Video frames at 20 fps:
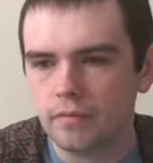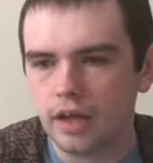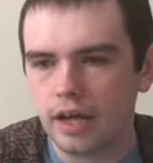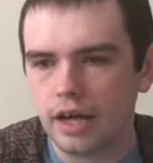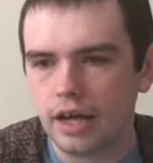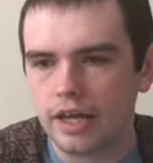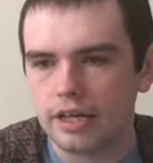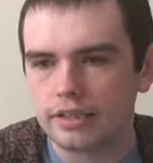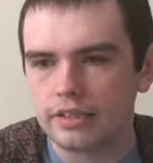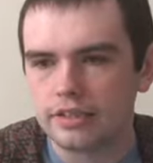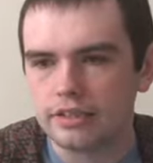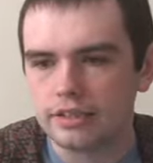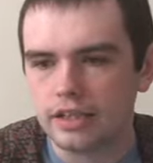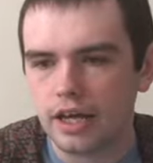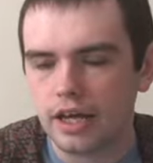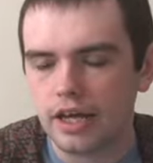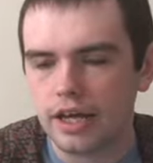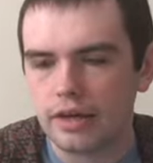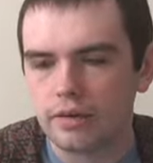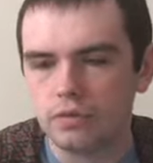And
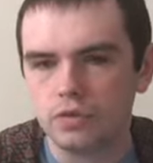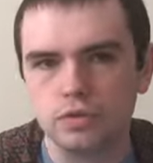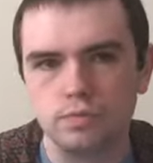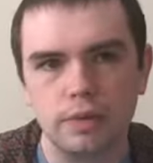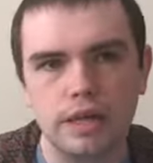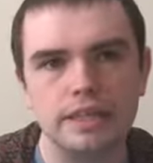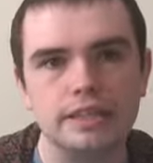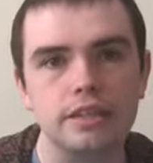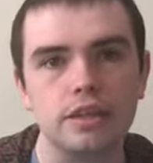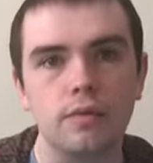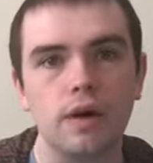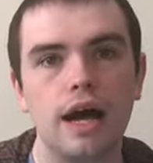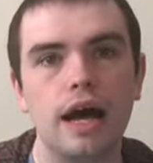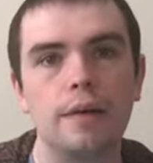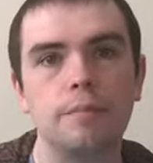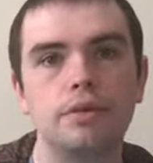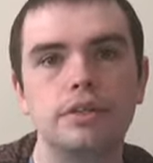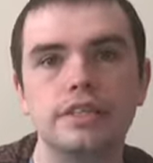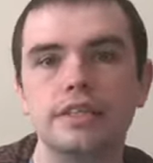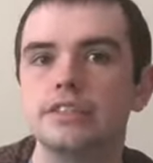it was basically what
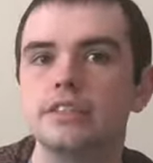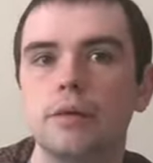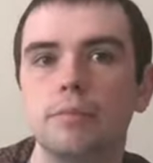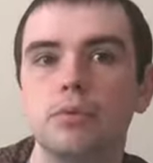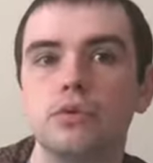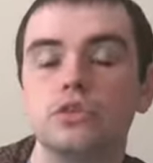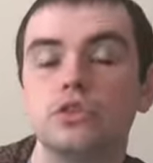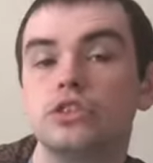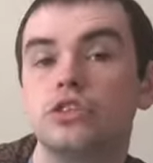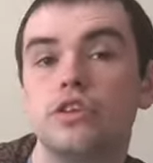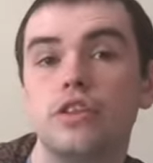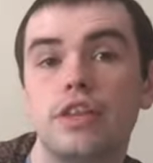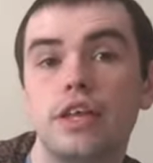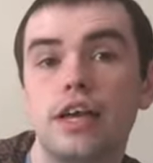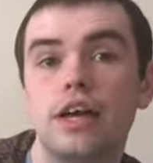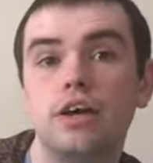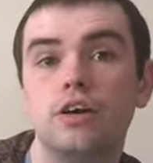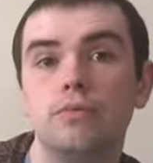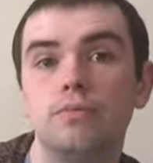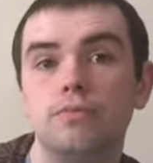happened is a bunch of theatre
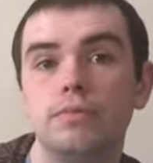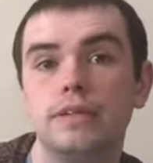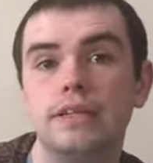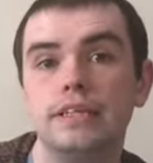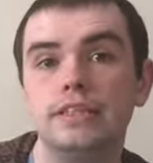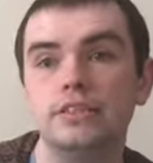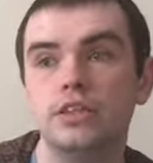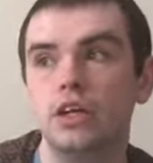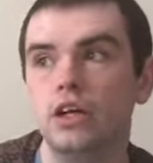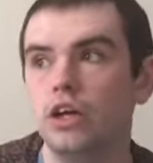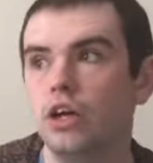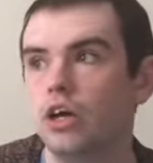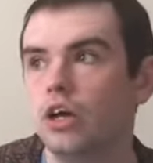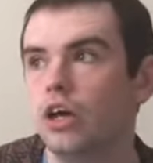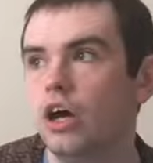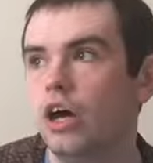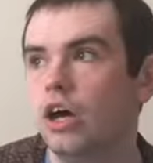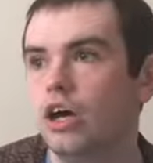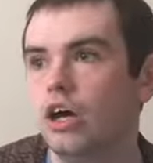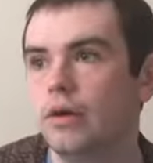companies
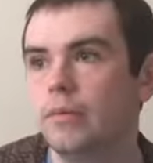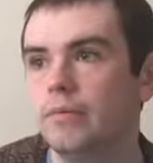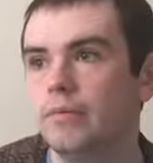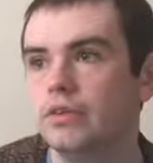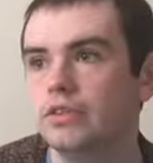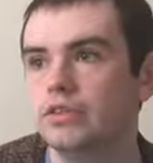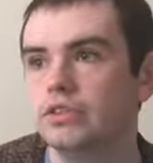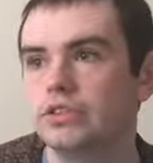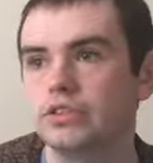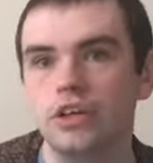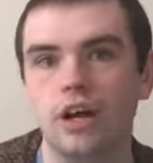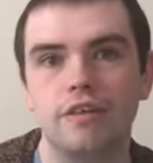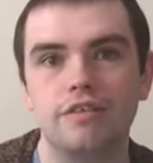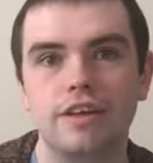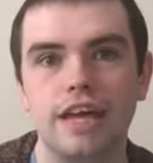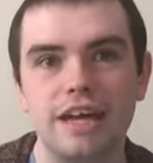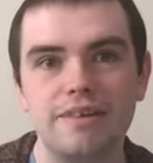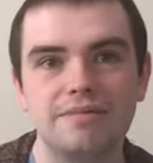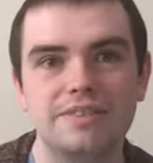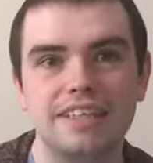just sort of
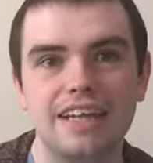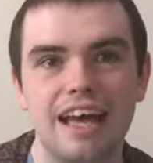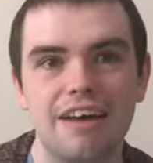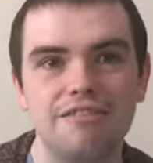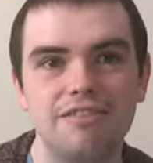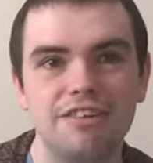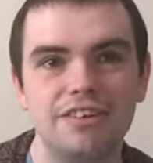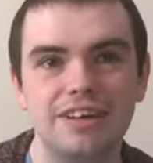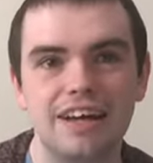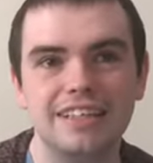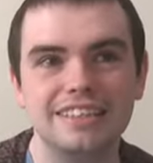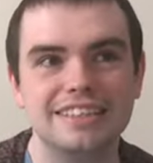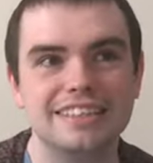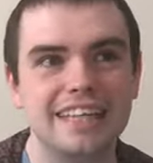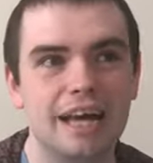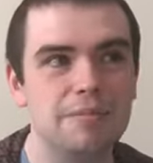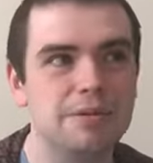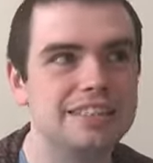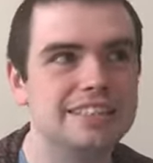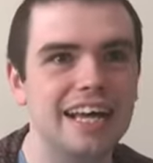came together and
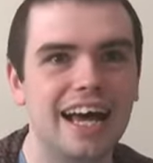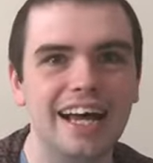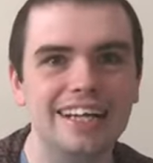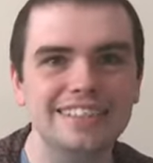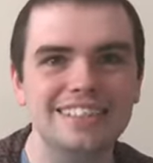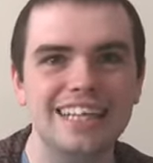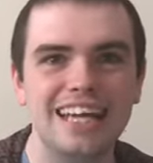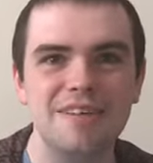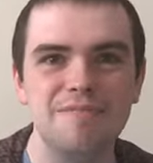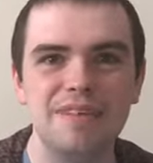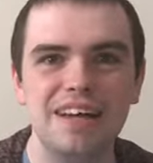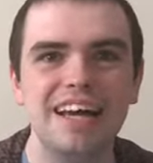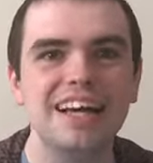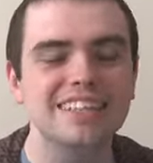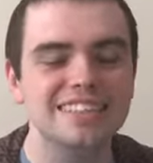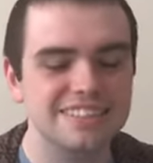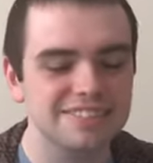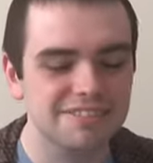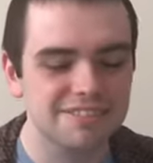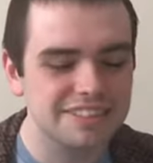sabotaged it a bit.
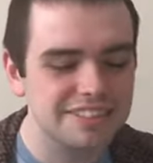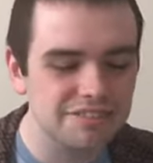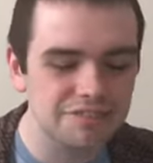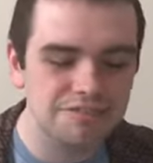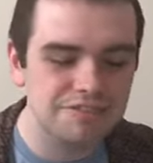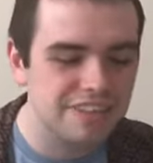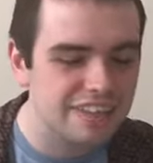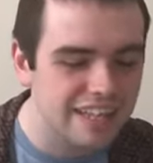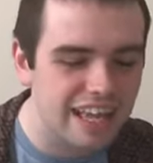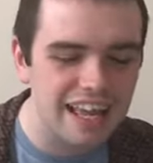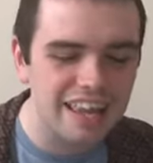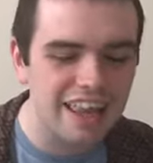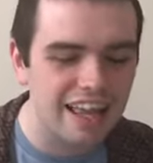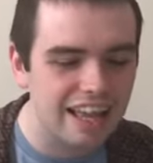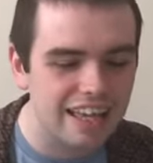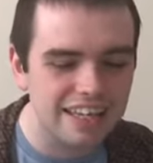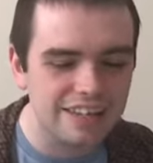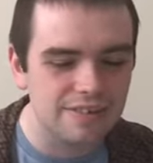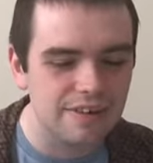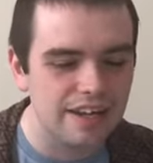Something like that
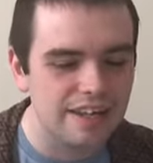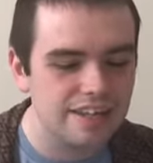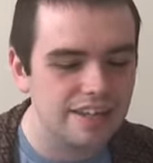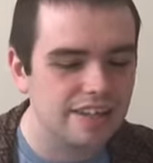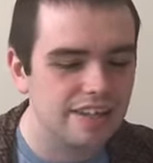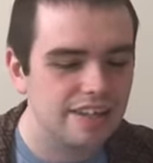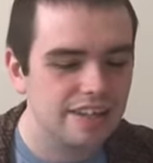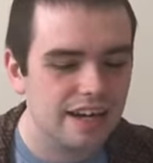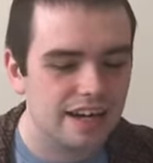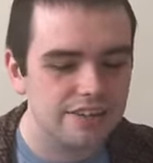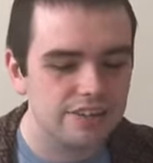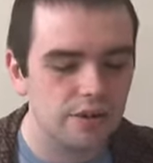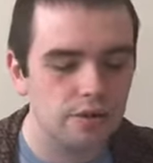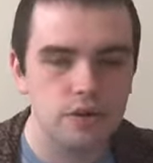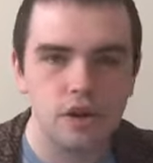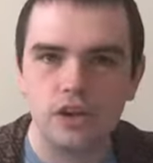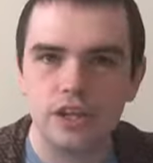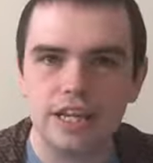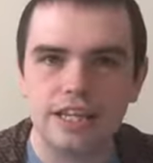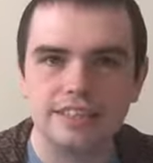anyway. I don't
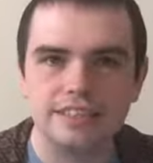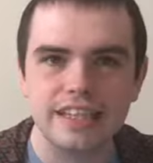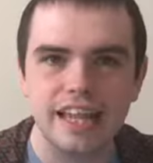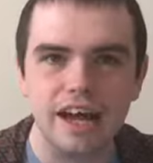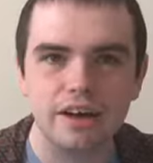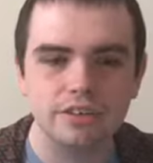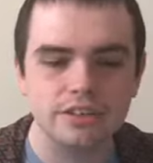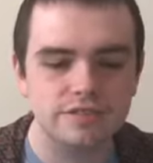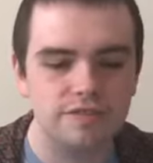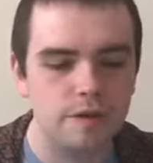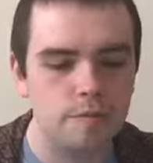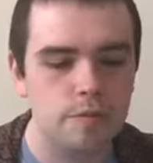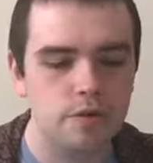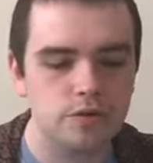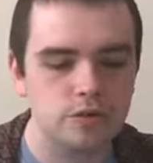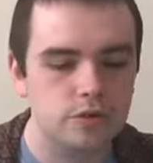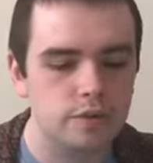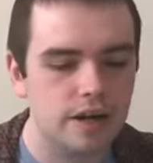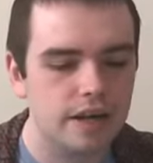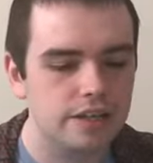know the ins and outs of it, but it was
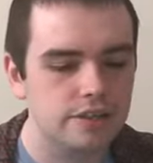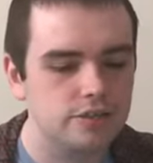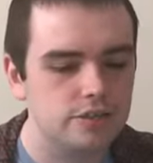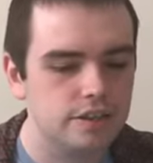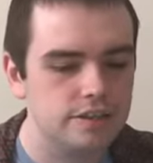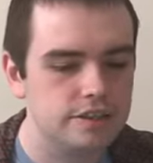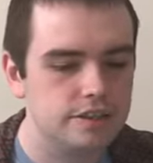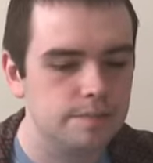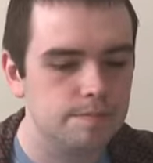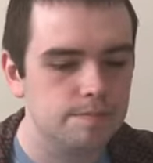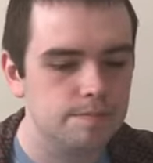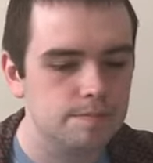quite interesting.